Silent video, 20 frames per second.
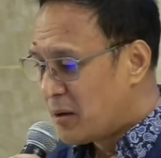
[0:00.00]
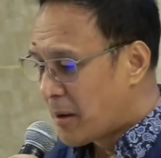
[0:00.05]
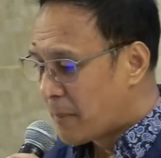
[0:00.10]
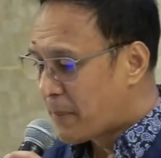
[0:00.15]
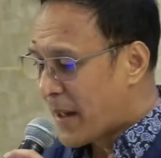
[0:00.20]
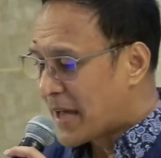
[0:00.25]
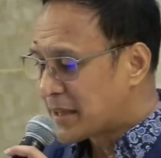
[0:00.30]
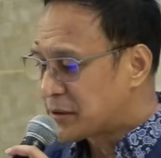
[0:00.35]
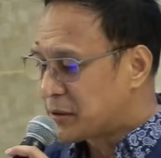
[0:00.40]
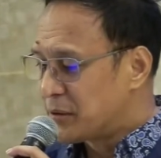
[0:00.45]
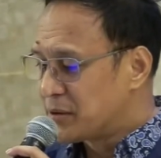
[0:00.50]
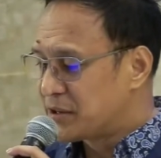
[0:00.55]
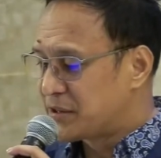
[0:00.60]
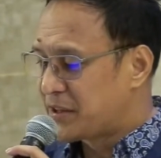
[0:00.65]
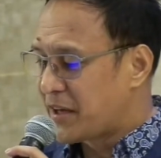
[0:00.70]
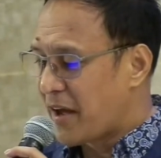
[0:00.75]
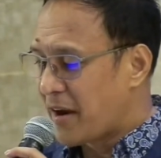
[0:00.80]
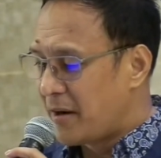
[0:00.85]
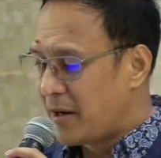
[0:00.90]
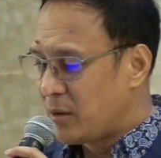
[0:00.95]
You know, a
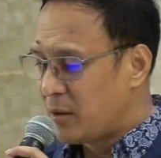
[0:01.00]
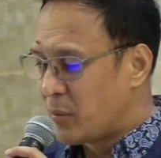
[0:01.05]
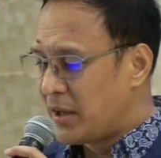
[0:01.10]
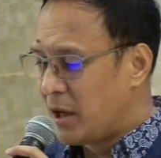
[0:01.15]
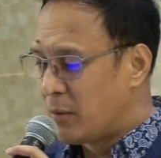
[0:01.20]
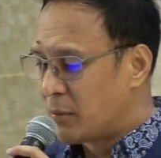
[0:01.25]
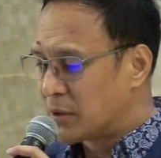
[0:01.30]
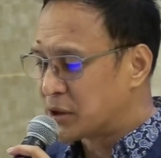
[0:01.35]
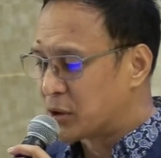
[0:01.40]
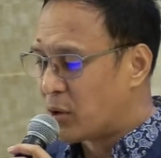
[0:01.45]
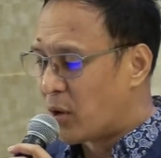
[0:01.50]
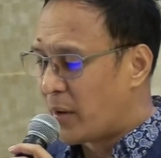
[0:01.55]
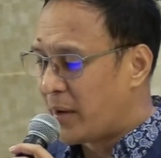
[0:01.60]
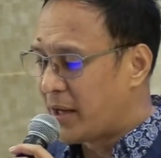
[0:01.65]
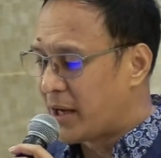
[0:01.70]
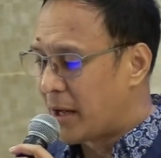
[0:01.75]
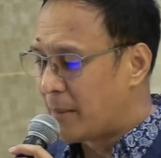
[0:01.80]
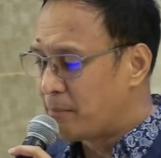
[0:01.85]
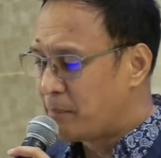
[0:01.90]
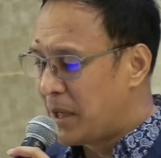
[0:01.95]
pastor shared when he was
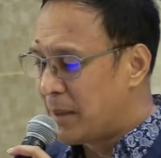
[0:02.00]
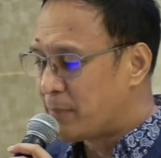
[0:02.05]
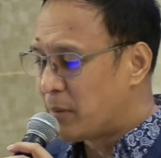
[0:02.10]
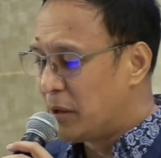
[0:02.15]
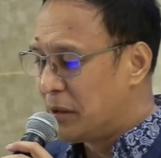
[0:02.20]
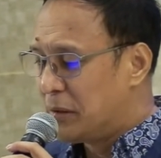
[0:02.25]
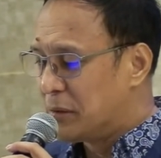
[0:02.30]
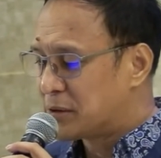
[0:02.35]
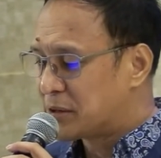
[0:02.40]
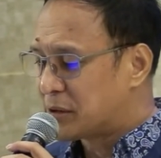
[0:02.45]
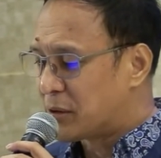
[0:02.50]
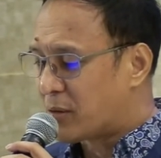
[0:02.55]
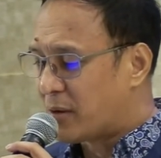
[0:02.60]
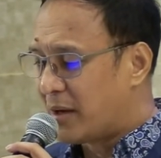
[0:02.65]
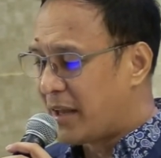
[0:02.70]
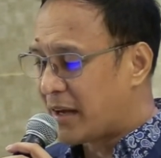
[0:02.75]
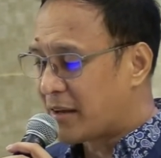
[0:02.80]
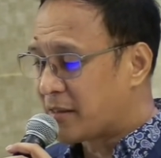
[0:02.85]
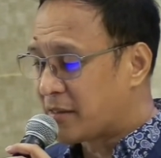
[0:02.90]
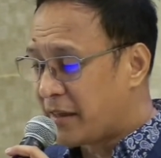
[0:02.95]
growing up, people
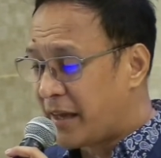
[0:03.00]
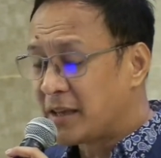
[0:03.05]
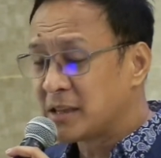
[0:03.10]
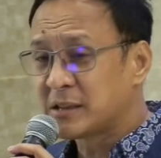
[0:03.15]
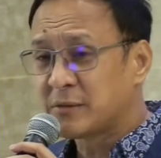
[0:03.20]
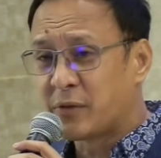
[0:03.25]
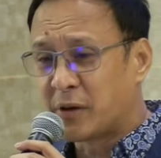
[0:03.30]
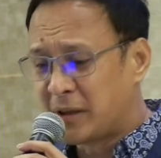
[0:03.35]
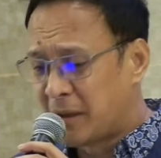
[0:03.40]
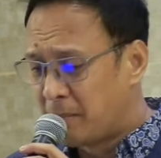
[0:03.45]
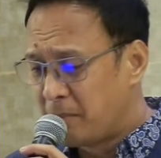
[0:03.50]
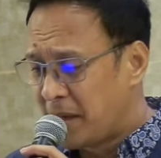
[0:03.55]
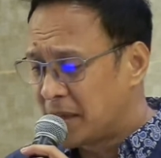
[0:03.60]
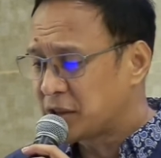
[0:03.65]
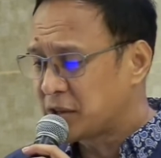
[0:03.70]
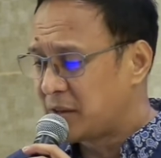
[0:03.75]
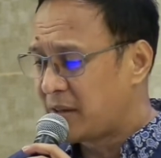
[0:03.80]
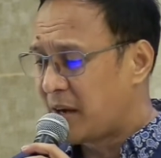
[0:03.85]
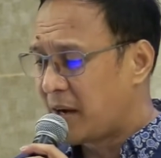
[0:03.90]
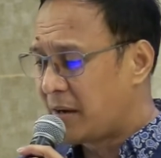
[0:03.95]
used to collect things for
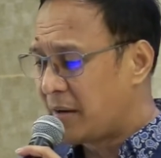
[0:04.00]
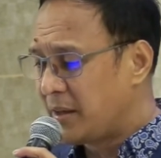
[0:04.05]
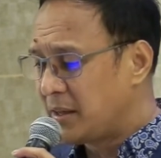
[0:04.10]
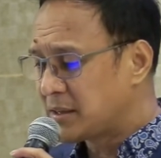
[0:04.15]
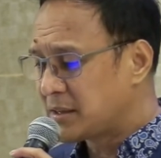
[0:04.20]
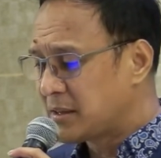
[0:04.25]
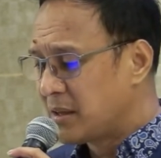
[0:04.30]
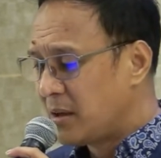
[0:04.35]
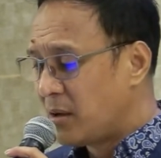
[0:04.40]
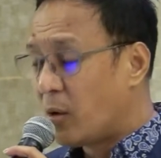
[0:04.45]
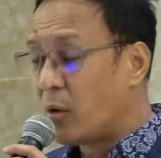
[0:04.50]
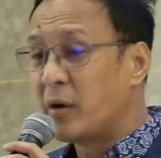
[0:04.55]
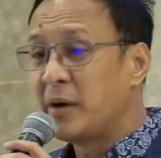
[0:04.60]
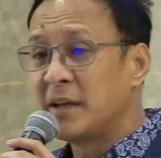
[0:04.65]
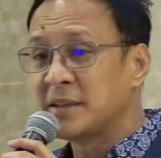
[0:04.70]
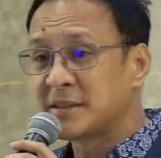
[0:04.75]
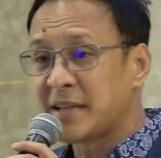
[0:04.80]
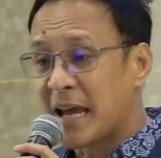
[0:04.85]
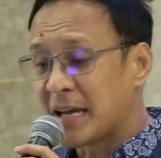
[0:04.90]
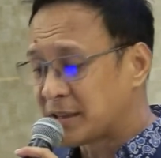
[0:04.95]
the missionaries
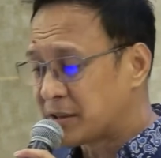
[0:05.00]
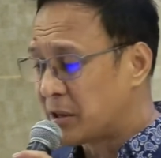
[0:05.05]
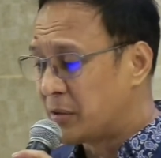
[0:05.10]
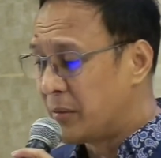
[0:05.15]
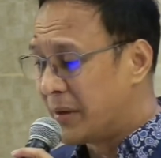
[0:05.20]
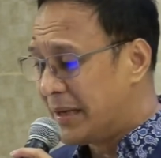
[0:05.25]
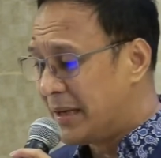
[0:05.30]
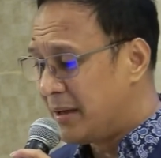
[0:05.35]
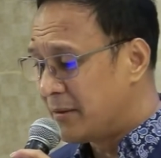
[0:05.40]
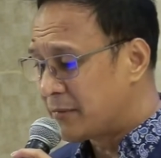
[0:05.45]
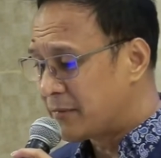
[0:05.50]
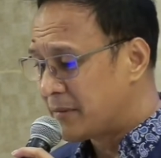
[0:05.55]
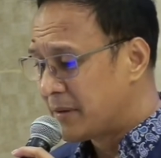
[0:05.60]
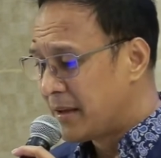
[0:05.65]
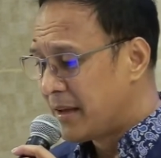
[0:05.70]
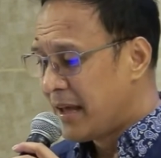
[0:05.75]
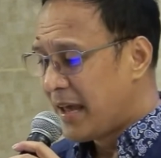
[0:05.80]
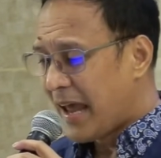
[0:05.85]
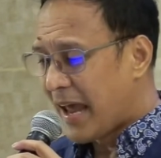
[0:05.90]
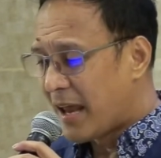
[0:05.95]
or disaster
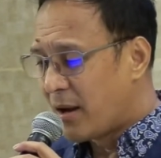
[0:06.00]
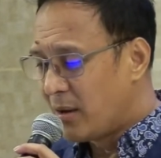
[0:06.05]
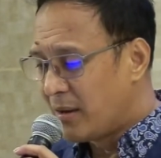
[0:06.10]
relief.